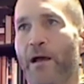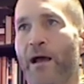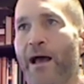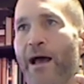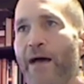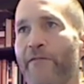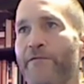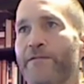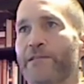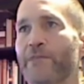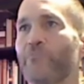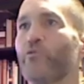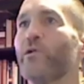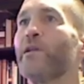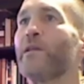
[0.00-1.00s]
have some
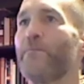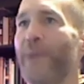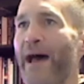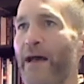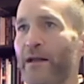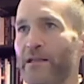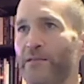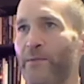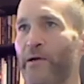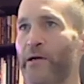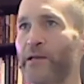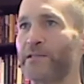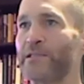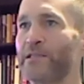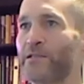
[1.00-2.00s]
really bad
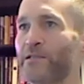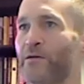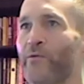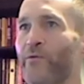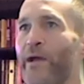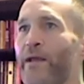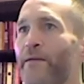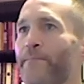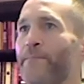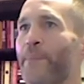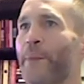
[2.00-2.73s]
experiences, right?